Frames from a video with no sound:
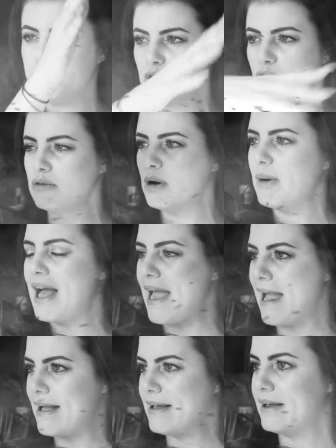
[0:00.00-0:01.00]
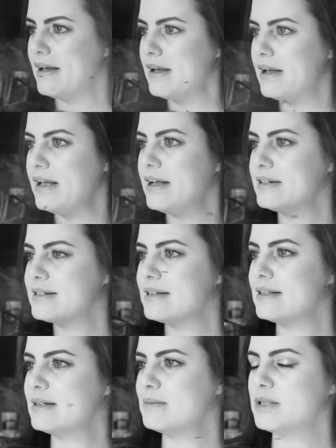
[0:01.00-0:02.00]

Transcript: blew away into the